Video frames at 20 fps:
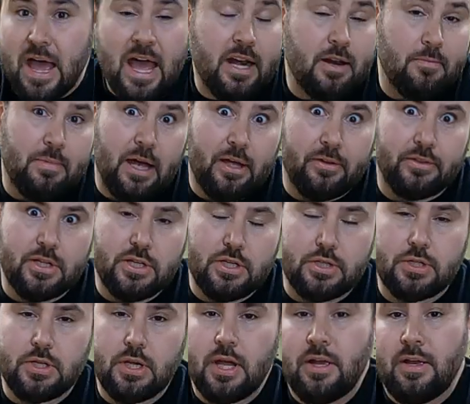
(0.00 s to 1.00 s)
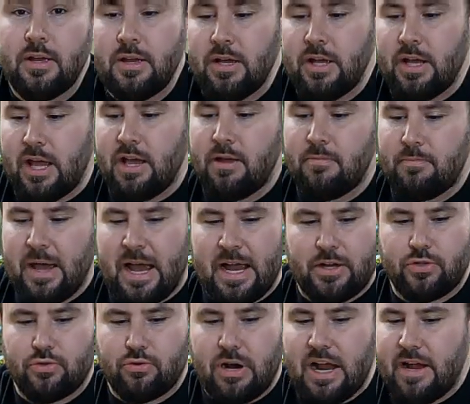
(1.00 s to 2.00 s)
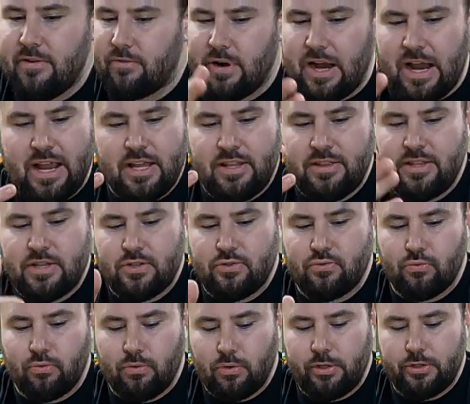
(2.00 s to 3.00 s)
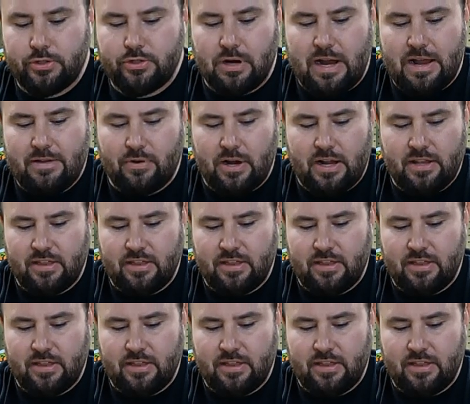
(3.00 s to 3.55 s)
bad about these impact driver and the drill driver.